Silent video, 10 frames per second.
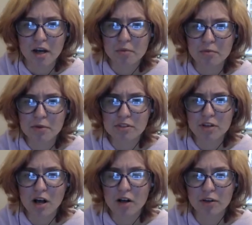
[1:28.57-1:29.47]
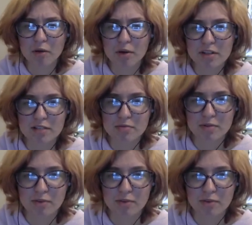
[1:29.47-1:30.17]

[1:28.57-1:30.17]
Most all, you are desperate